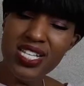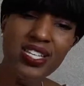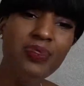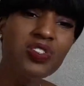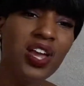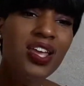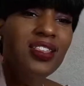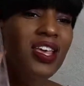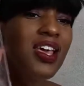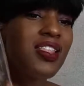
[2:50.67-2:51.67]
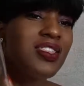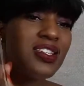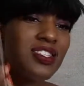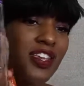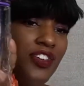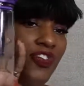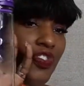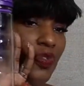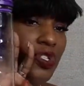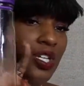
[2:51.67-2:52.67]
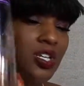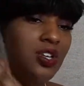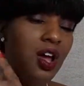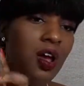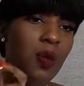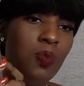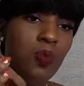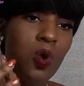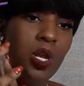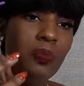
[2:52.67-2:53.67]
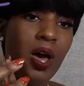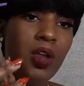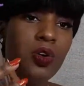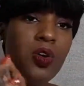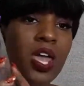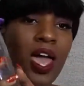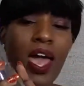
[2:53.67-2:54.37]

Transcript: because I've been trying this infusion um, water bottle.